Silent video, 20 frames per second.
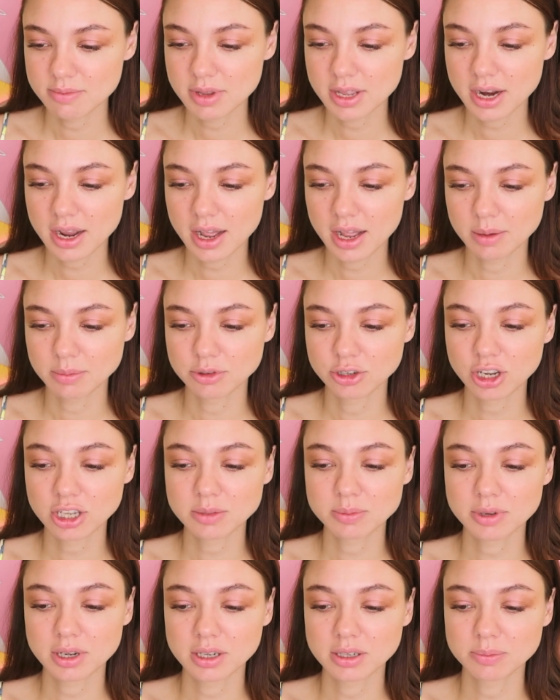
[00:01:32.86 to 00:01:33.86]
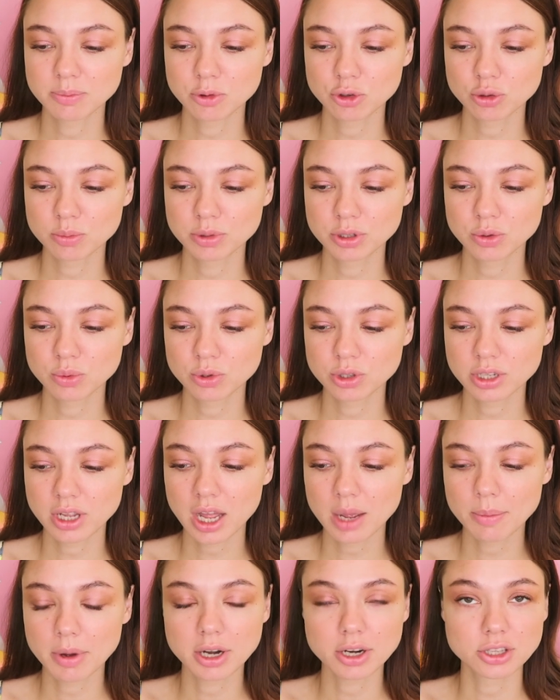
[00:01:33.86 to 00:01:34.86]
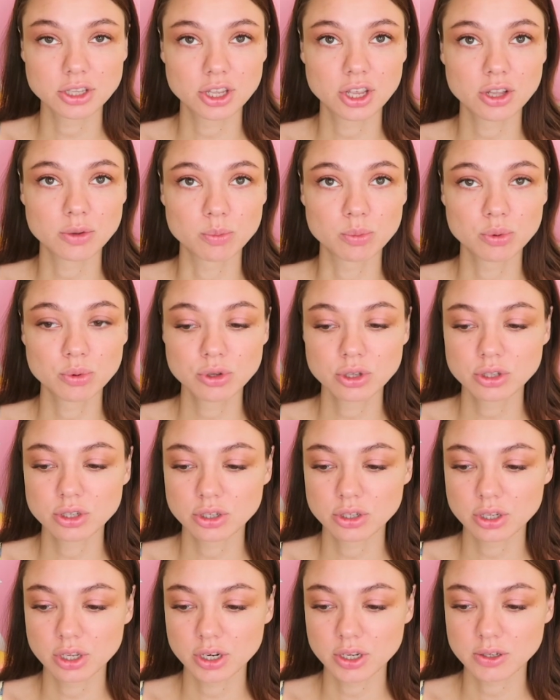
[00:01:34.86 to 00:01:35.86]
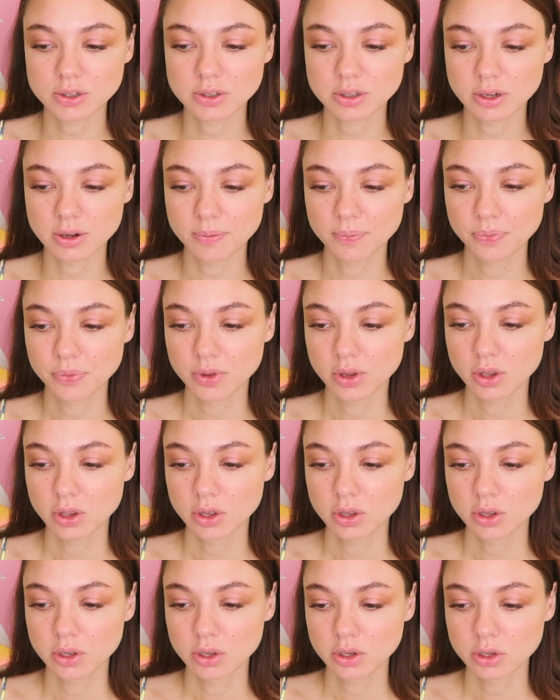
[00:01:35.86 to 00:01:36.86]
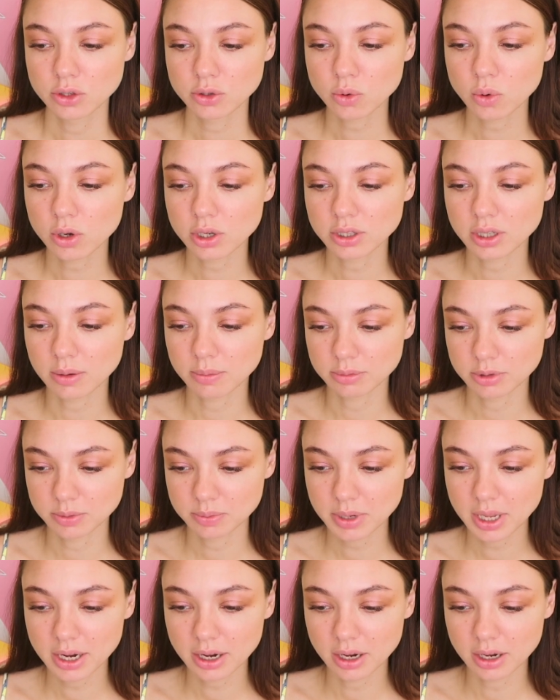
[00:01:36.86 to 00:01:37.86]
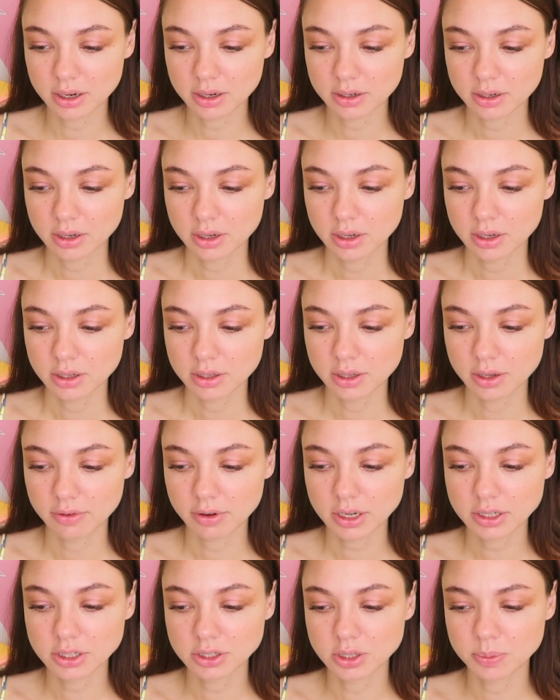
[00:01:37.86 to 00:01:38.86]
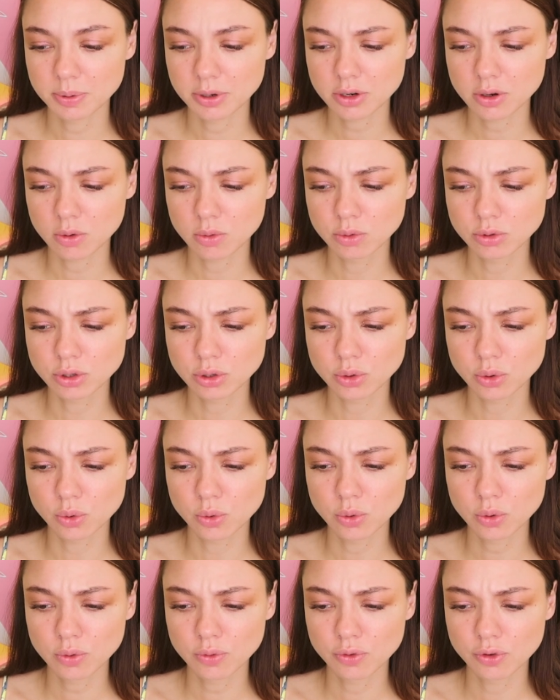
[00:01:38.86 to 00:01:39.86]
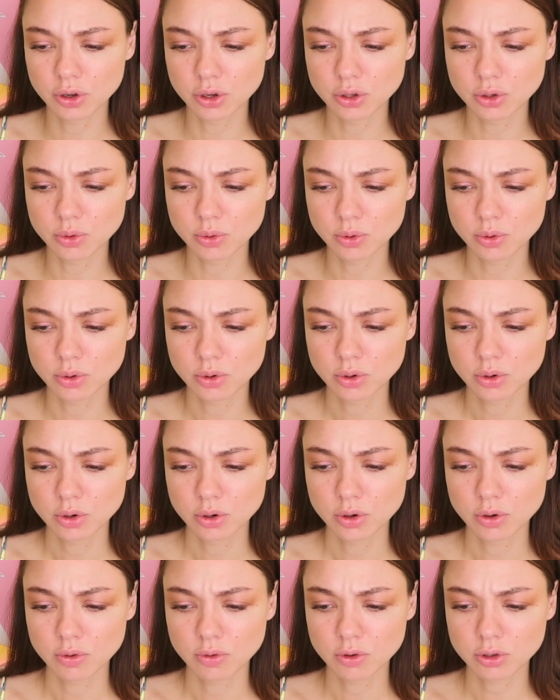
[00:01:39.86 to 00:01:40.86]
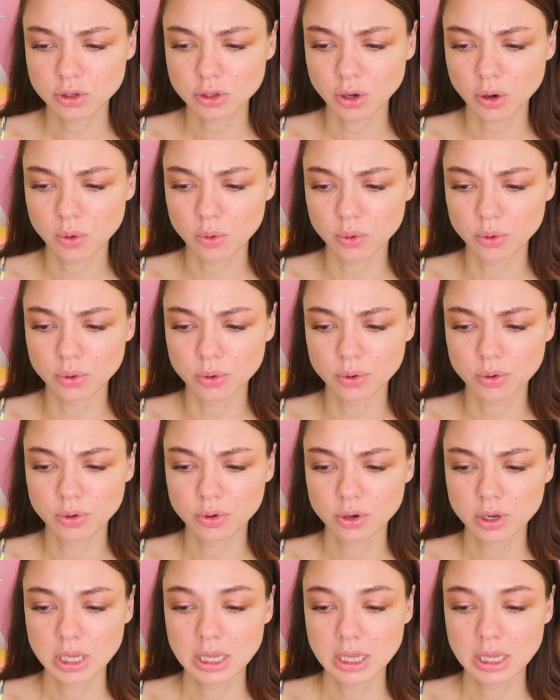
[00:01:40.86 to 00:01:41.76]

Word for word: Let's measure. Maybe we'll see them. Can we make an x-ray? So what? Have you finished? Well, now let's make the next thing. The next one.